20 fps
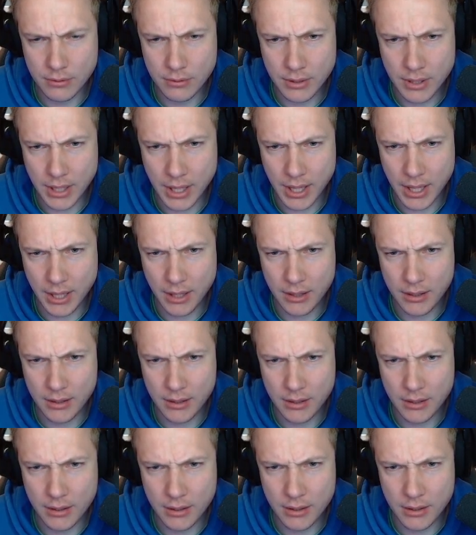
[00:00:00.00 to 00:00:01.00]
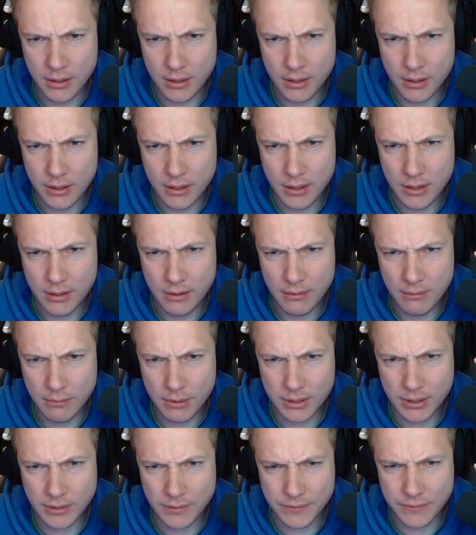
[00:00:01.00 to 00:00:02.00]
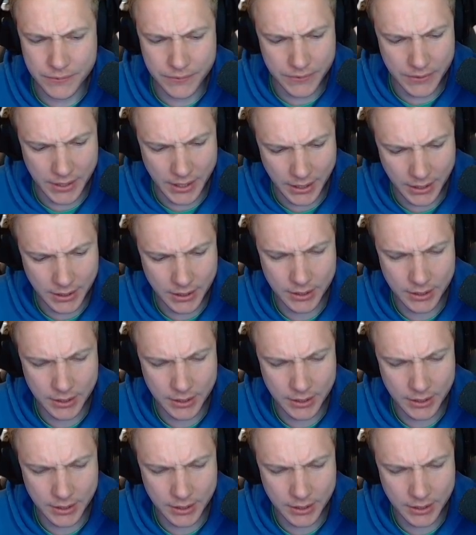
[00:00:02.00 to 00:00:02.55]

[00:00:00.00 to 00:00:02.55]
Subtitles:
Hä? What the fuck?